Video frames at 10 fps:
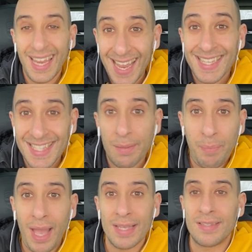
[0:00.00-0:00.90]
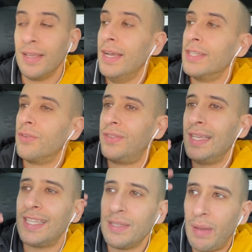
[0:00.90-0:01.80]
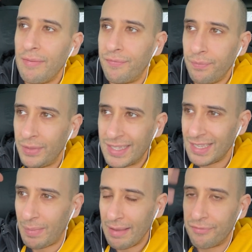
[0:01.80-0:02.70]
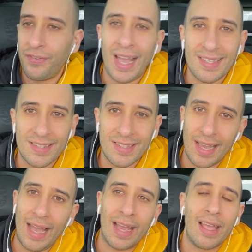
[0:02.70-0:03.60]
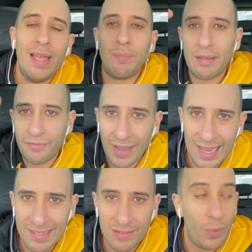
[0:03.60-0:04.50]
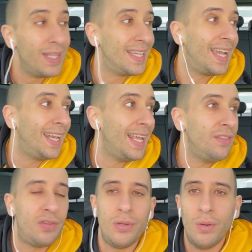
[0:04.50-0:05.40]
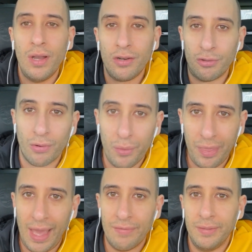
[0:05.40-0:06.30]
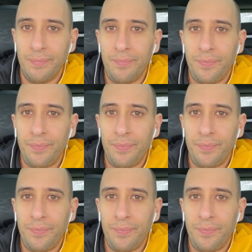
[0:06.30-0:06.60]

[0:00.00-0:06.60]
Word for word: It's the best. So this is my, this is my fastest hack, my fastest way to get into growth Evan,